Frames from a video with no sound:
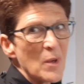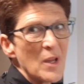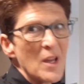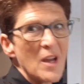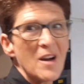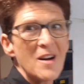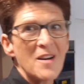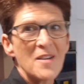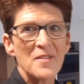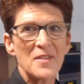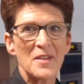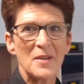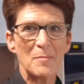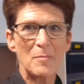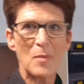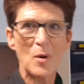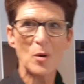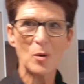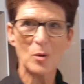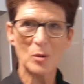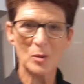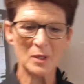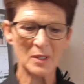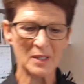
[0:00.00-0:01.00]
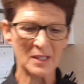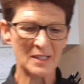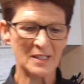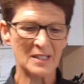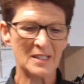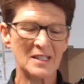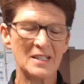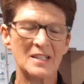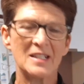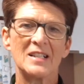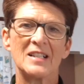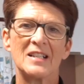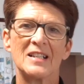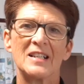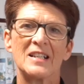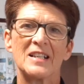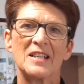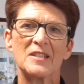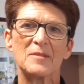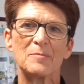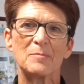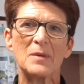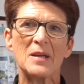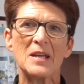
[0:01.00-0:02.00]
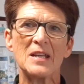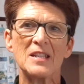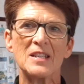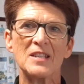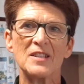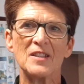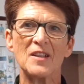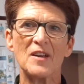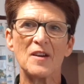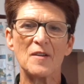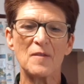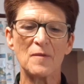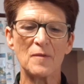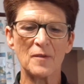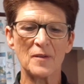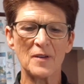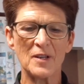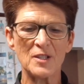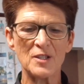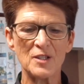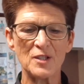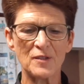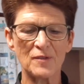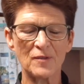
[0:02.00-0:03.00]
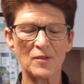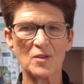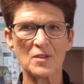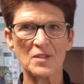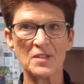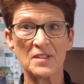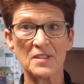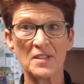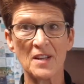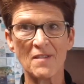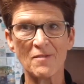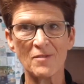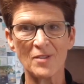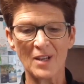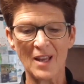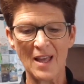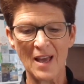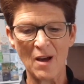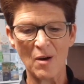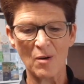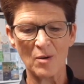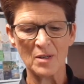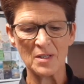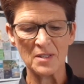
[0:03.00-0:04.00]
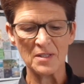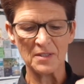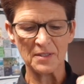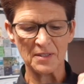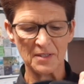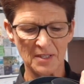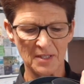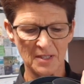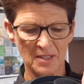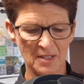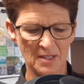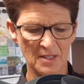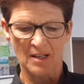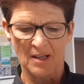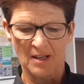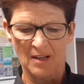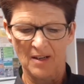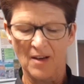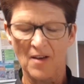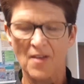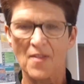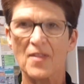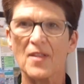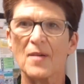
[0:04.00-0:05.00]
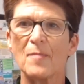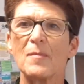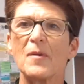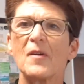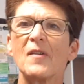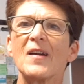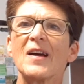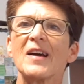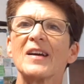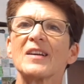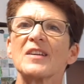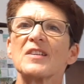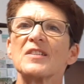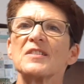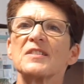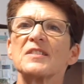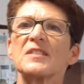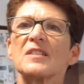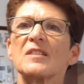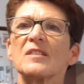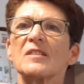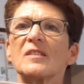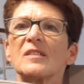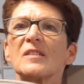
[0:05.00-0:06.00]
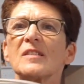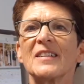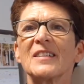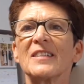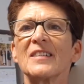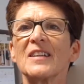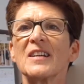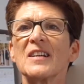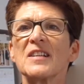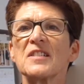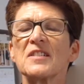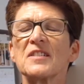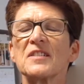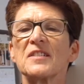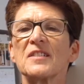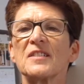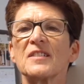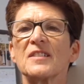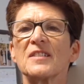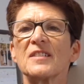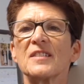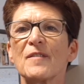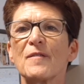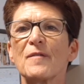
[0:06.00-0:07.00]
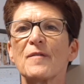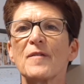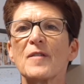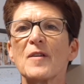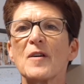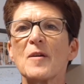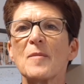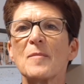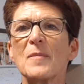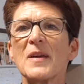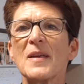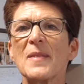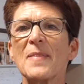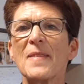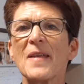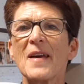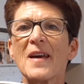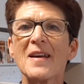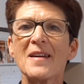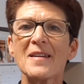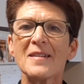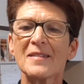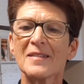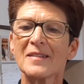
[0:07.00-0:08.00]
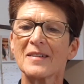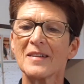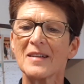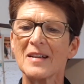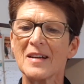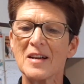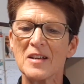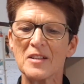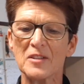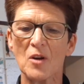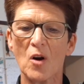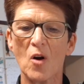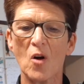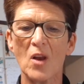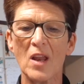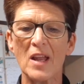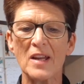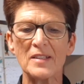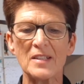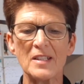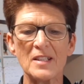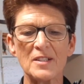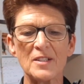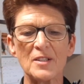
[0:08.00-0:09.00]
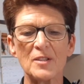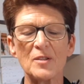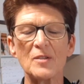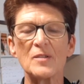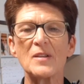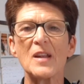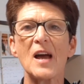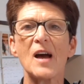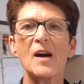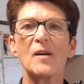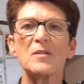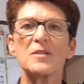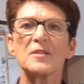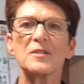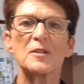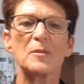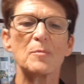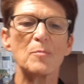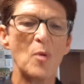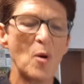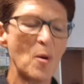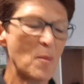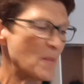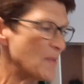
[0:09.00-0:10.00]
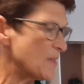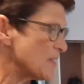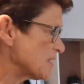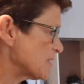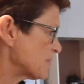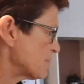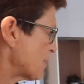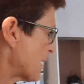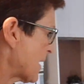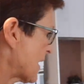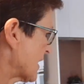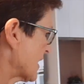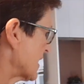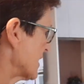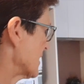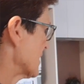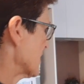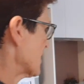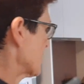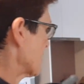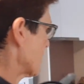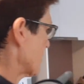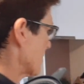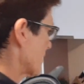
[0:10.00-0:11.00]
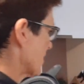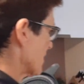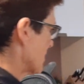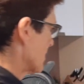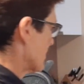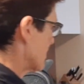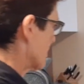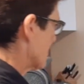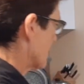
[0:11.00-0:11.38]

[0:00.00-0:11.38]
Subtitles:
are. The bowl has been in the fridge for several hours and the meringue is still nice and firm in there. So all I need to do now is to pop this back into the